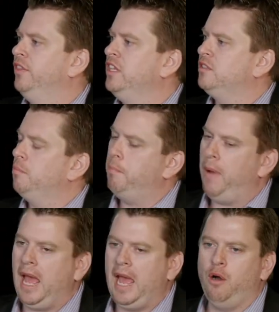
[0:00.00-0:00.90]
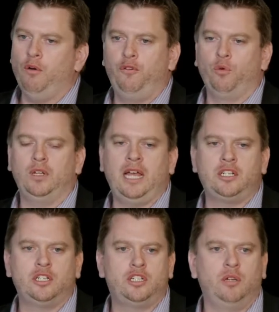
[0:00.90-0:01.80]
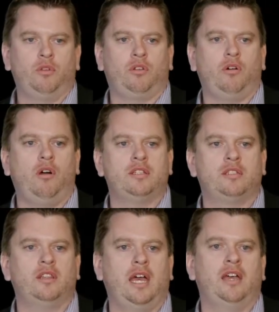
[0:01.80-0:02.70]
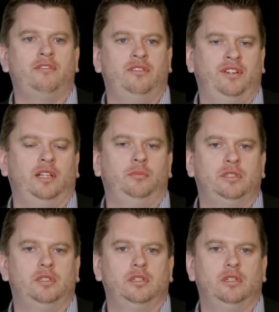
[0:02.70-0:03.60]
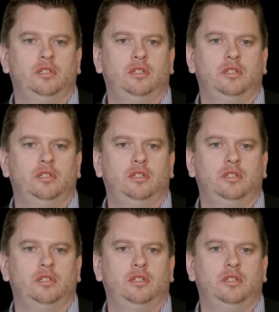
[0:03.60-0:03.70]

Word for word: this powerful relationship with Christ that they have developed?